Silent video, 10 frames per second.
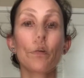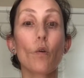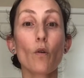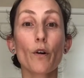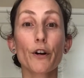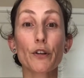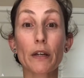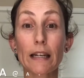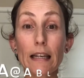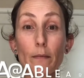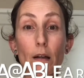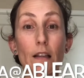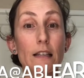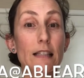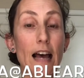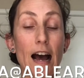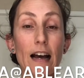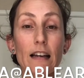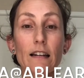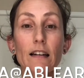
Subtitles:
or you can email us at